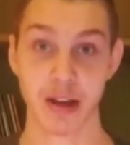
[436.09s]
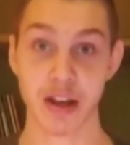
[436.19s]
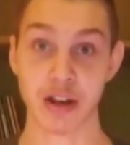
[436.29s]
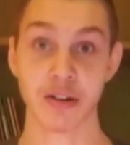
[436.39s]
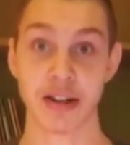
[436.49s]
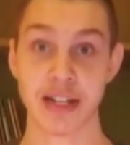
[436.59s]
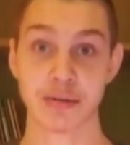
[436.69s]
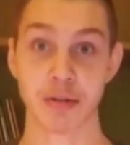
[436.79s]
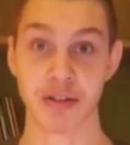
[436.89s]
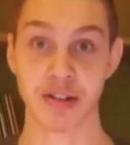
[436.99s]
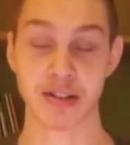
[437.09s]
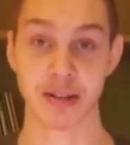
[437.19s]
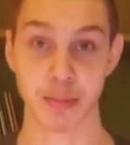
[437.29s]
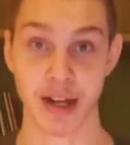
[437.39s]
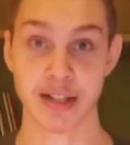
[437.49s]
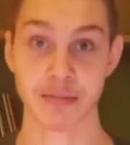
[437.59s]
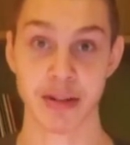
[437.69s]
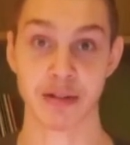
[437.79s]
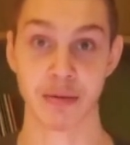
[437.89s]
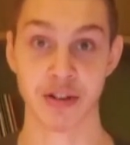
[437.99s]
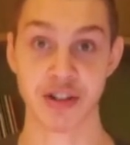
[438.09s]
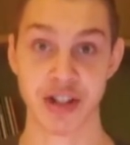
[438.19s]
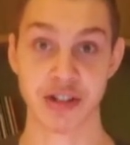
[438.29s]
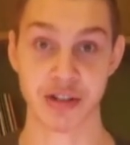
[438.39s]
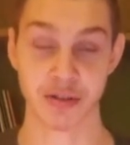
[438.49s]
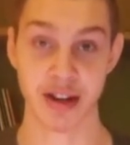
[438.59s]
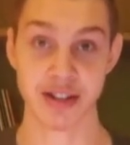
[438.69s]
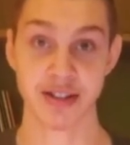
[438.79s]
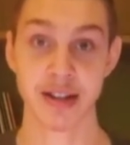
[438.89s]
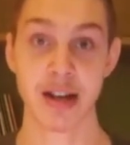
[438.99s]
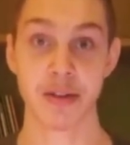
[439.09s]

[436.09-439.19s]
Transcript: You go to Israel, there's lots of blasphemy towards Jesus Christ,